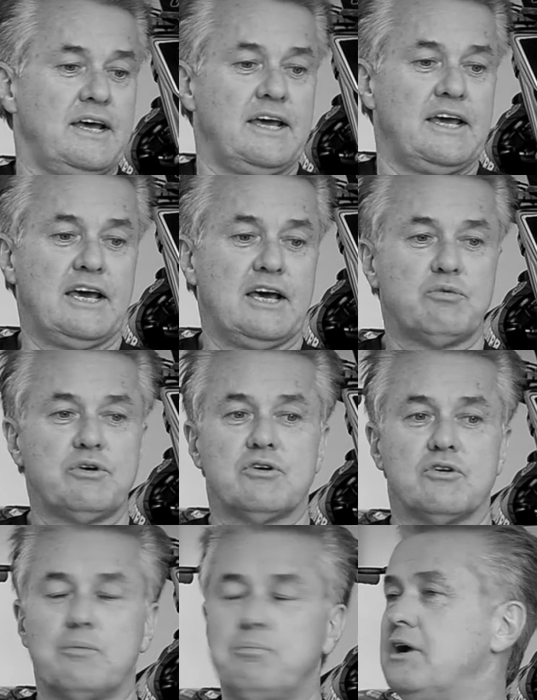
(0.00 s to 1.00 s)
And we
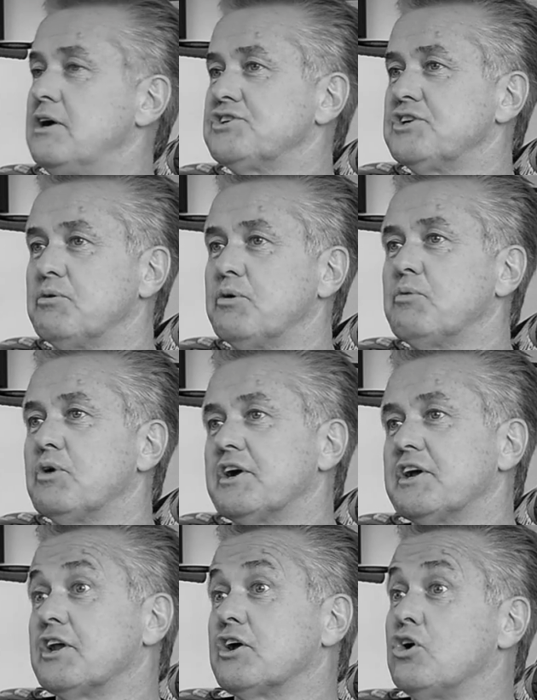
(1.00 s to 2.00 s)
told our parents, we wanted
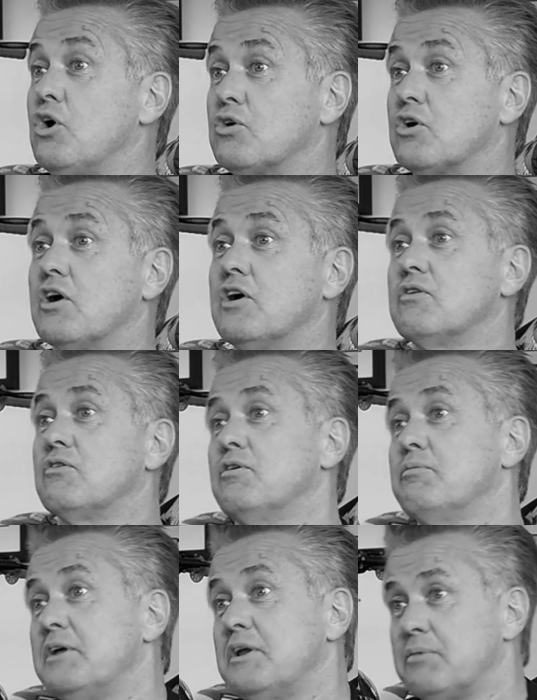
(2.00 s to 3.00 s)
to get a go-kart or a
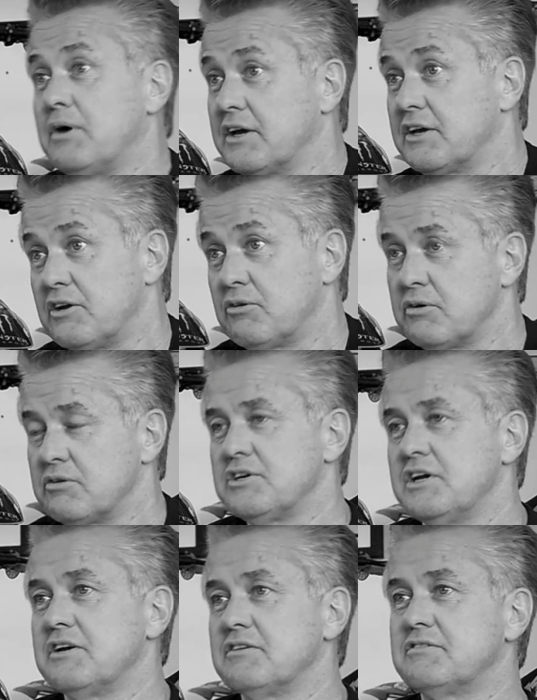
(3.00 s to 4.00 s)
mini bike. We were
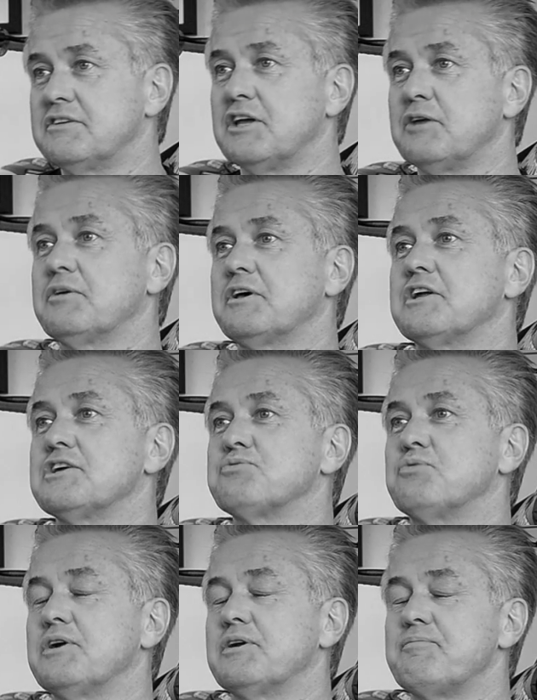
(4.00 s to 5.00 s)
trying to get them to get us
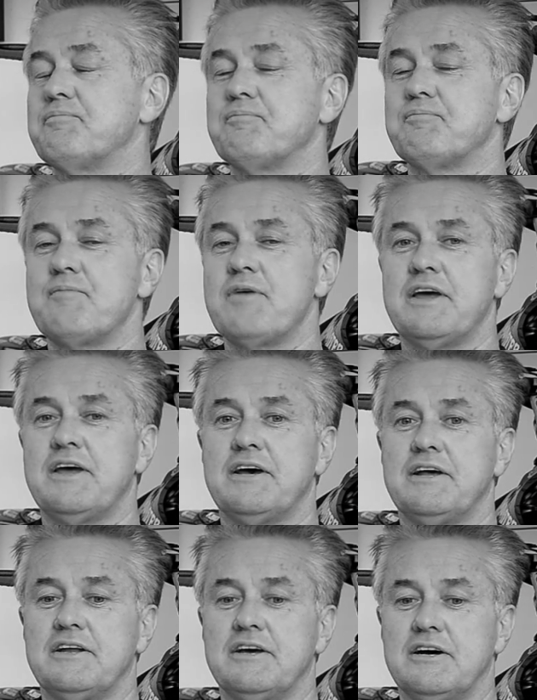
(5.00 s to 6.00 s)
one.
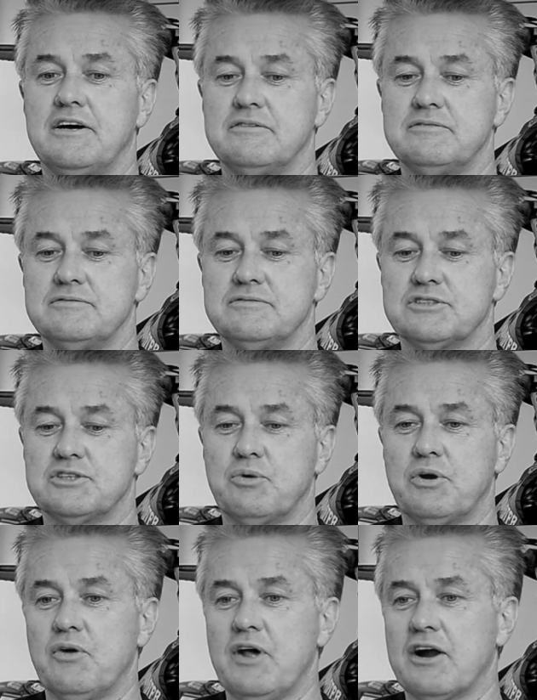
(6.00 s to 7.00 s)
And so
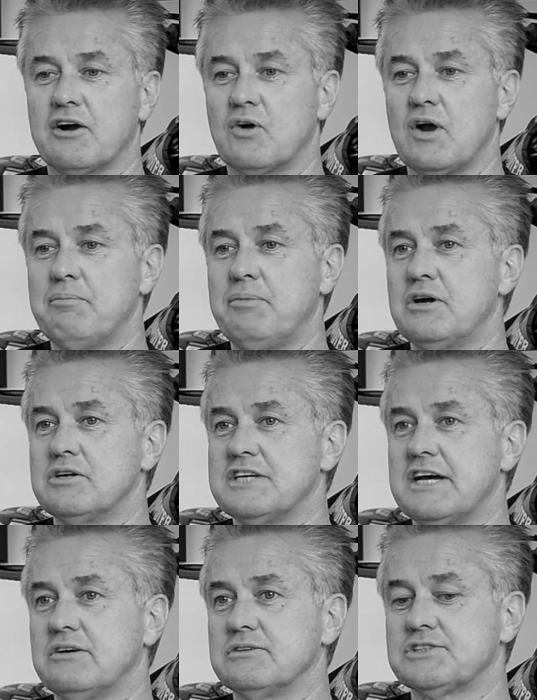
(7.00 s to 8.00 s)
we were at our grandparents'
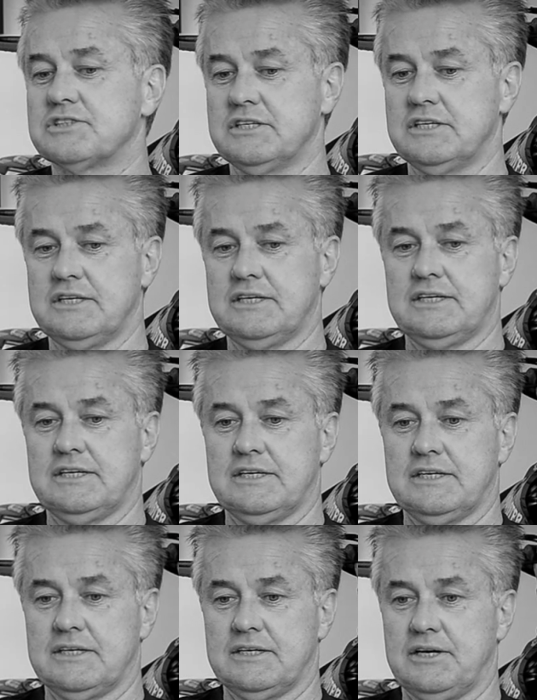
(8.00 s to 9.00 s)
house.
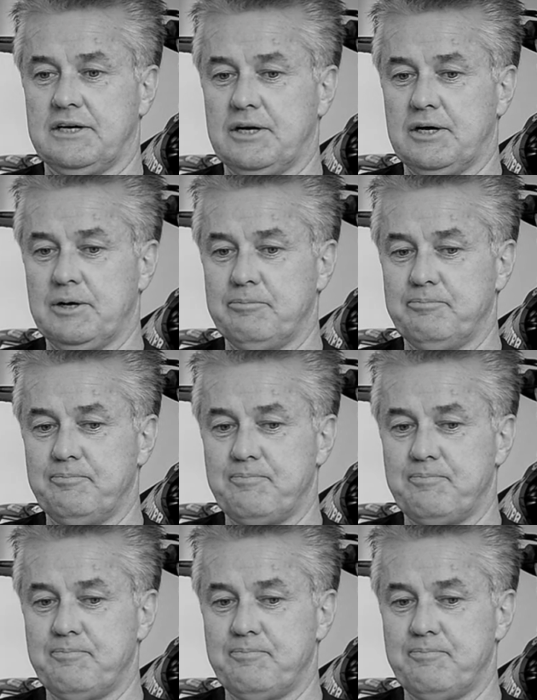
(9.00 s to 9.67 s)
I